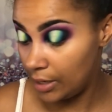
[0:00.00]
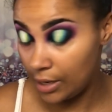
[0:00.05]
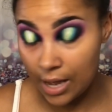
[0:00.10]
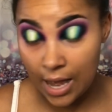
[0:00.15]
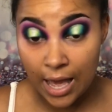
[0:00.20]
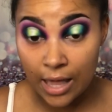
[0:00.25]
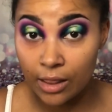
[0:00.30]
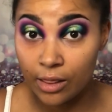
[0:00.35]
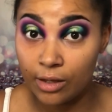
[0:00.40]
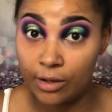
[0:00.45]

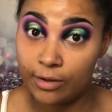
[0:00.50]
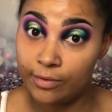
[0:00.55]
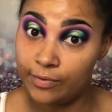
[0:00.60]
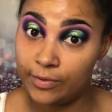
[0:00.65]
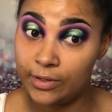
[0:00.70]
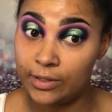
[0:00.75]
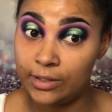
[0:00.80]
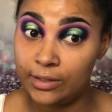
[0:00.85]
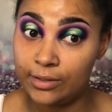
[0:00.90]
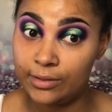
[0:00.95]
I love
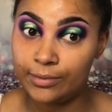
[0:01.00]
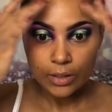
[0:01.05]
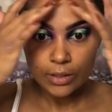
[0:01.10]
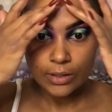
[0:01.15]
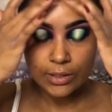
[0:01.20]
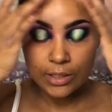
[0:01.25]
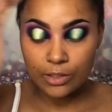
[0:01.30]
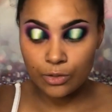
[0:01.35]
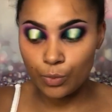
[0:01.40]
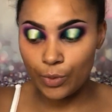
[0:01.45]
it.
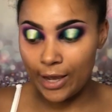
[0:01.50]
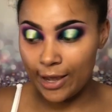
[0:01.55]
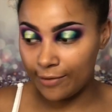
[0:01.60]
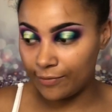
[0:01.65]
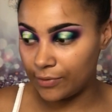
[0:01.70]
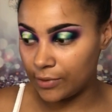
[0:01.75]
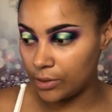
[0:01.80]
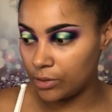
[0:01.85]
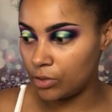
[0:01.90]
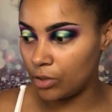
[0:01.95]
Since we have
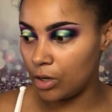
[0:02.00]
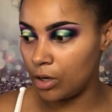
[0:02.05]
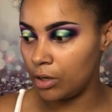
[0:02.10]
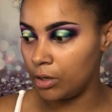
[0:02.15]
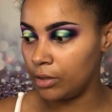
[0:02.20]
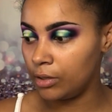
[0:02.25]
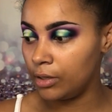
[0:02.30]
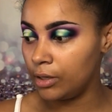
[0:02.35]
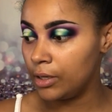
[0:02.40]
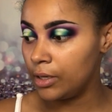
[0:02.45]
this
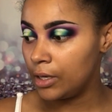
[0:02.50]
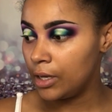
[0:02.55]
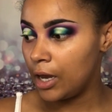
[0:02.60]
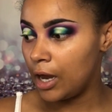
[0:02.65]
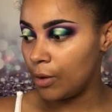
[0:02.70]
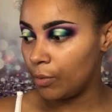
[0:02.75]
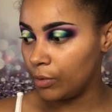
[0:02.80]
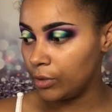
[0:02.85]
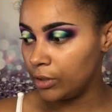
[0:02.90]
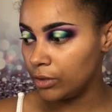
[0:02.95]
on, I
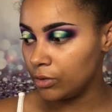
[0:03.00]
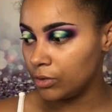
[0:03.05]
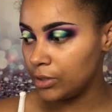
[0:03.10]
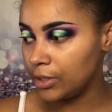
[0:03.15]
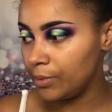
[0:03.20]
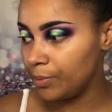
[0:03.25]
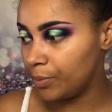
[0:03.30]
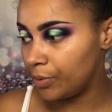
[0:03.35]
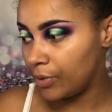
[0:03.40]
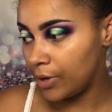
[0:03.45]
want to use a
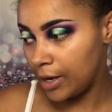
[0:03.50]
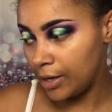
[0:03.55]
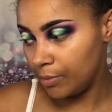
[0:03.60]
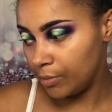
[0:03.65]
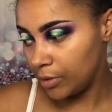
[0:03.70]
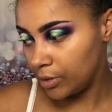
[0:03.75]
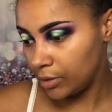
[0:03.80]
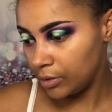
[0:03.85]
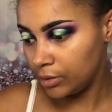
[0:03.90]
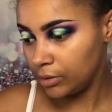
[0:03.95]

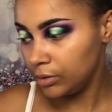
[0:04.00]
primer,